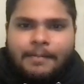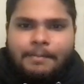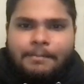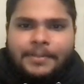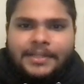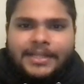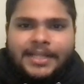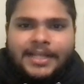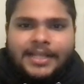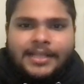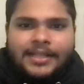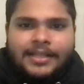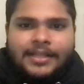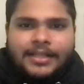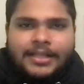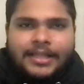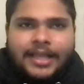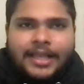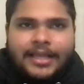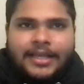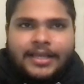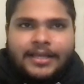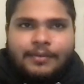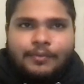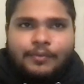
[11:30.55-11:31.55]
But then
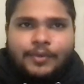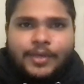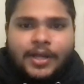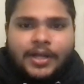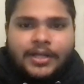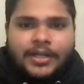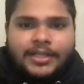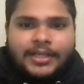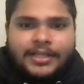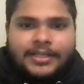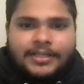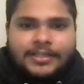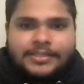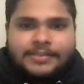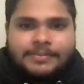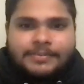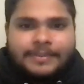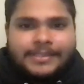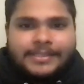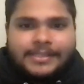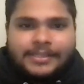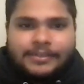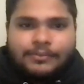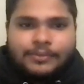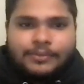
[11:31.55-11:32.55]
like we all thought the
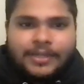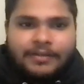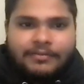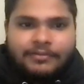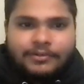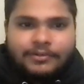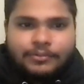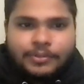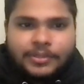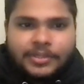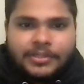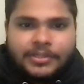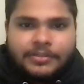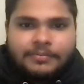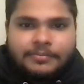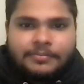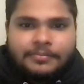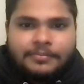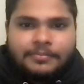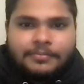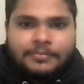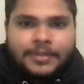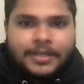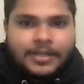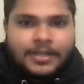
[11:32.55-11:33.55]
spacing would never work,
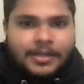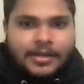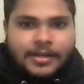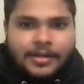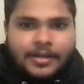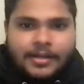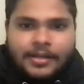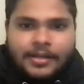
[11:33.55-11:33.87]
but